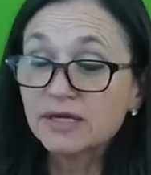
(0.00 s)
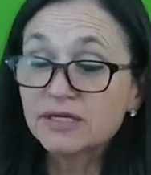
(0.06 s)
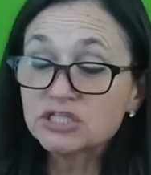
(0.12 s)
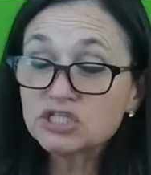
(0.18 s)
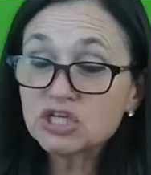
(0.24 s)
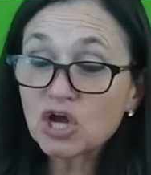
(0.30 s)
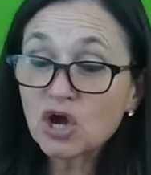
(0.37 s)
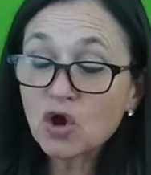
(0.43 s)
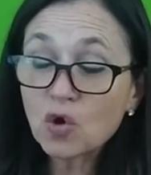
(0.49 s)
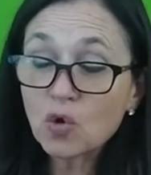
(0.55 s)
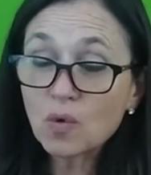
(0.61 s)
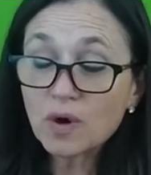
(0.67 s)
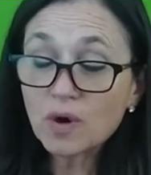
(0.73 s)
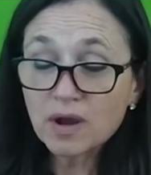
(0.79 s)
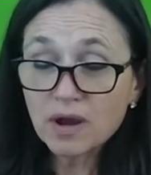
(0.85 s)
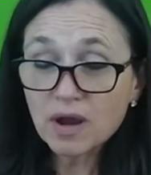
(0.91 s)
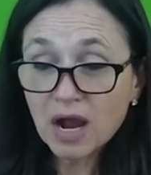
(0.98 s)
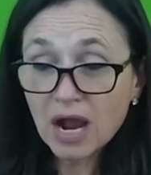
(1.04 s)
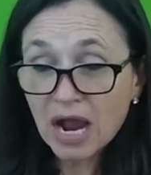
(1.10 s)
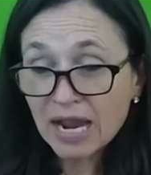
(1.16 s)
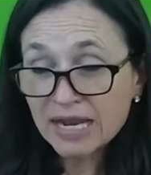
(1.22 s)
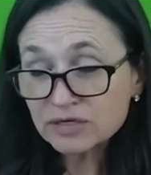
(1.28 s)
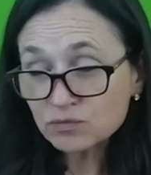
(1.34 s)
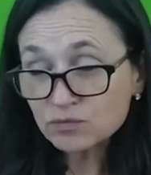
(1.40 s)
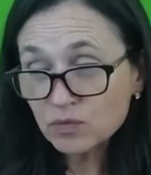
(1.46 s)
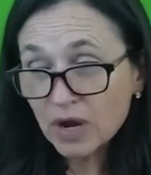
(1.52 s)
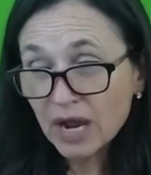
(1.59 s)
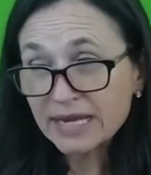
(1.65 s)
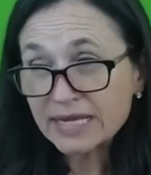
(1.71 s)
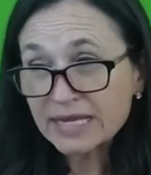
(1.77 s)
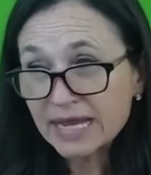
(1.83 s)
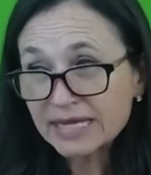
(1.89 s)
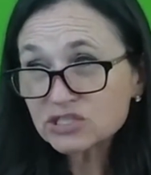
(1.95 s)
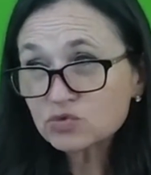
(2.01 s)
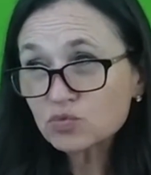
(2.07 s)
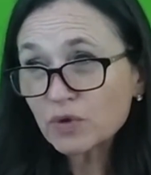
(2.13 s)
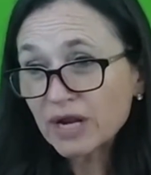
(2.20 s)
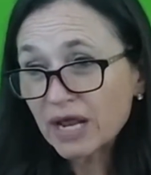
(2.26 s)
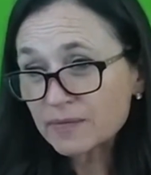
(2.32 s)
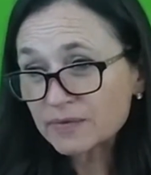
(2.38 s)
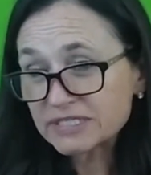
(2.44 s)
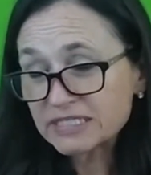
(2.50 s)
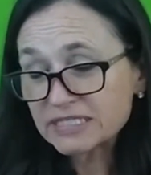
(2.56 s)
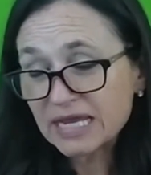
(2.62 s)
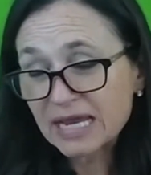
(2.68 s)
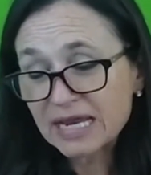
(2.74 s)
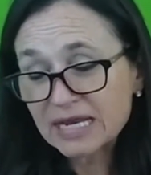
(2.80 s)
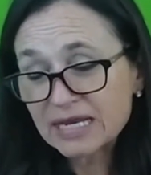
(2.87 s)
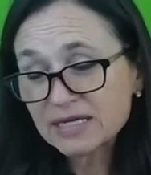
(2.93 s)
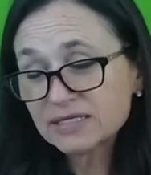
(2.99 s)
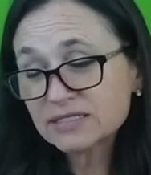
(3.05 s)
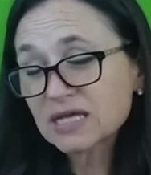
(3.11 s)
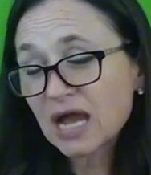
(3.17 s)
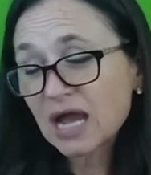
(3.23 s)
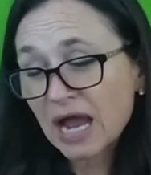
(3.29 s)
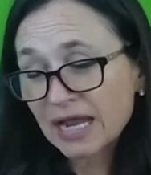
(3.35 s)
So I guess what I would say is